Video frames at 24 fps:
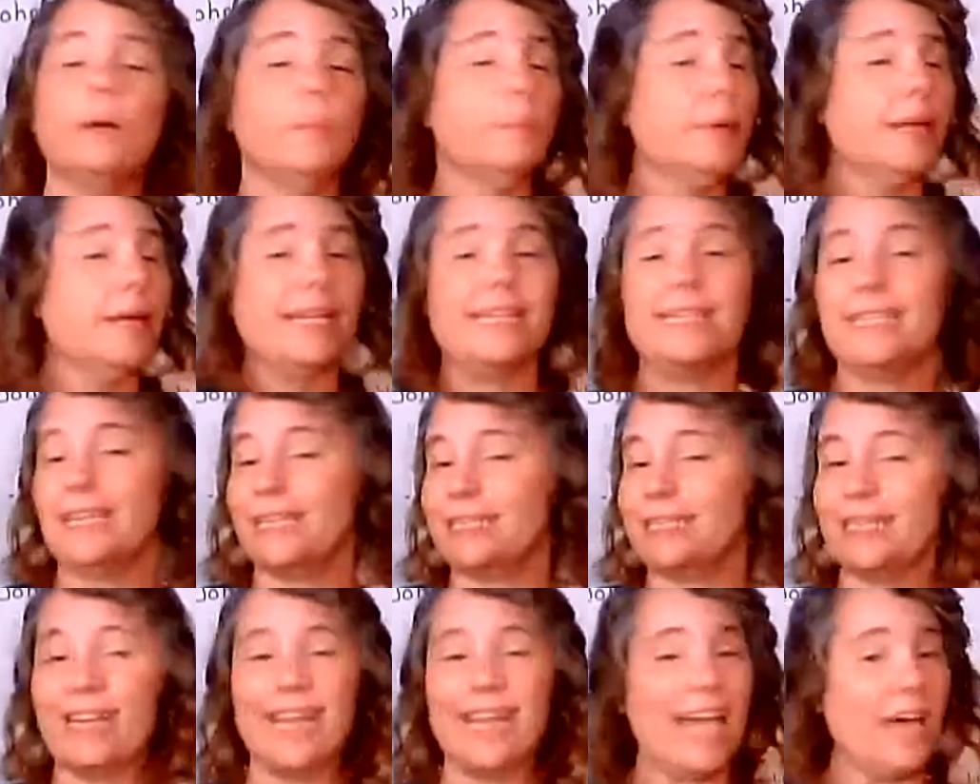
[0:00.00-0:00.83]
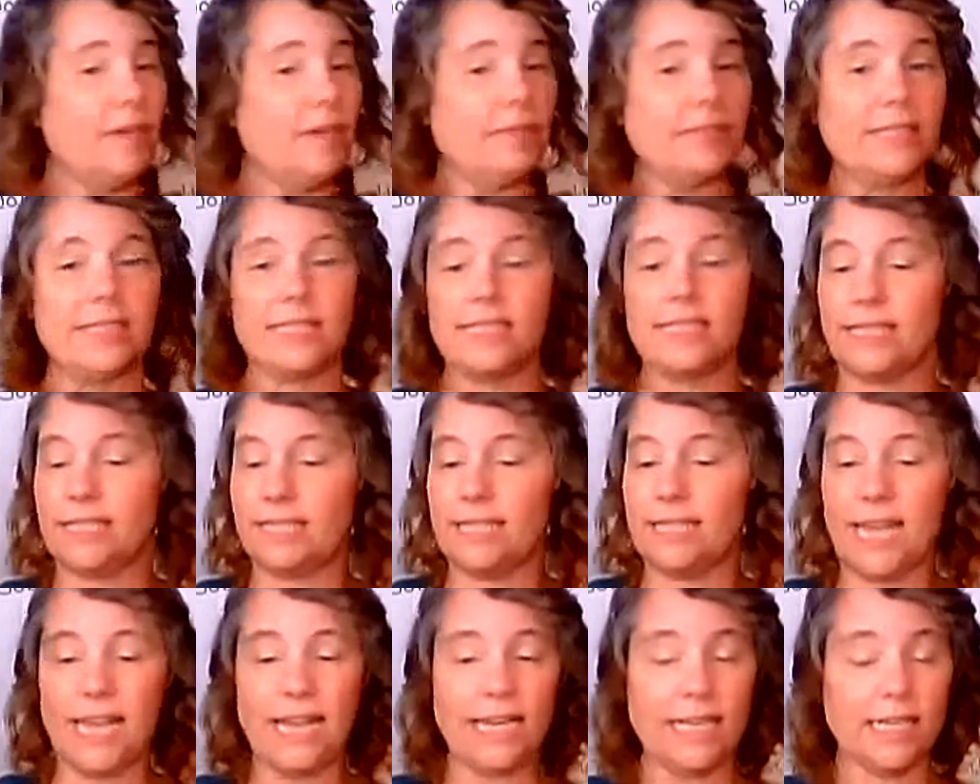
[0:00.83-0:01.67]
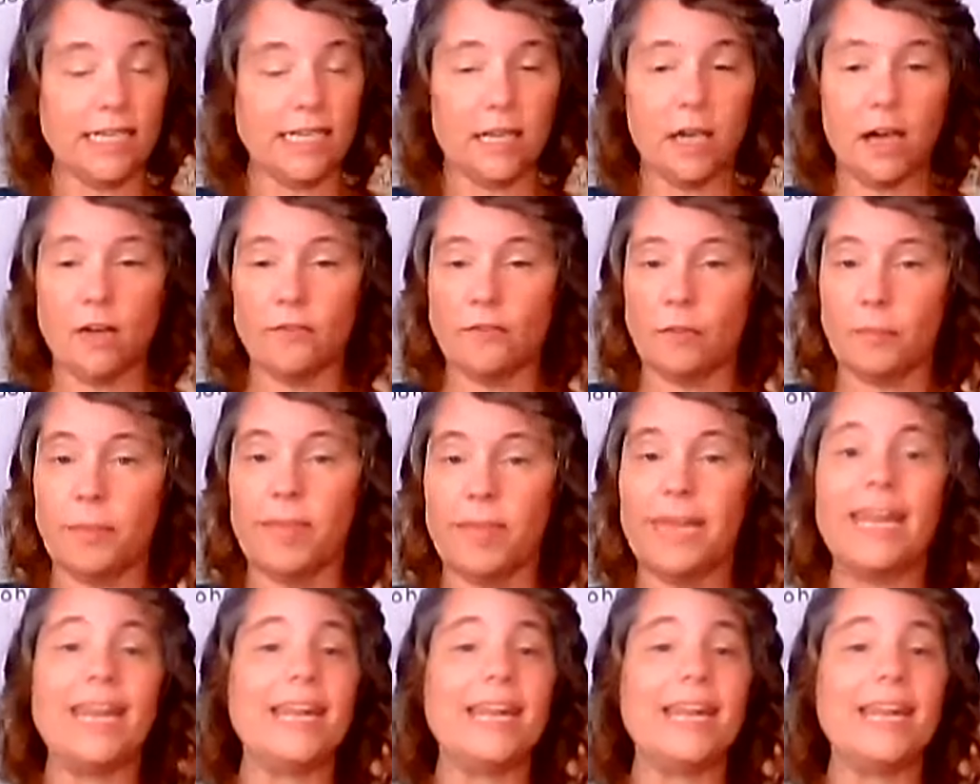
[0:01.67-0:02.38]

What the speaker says: but it doesn't have a state government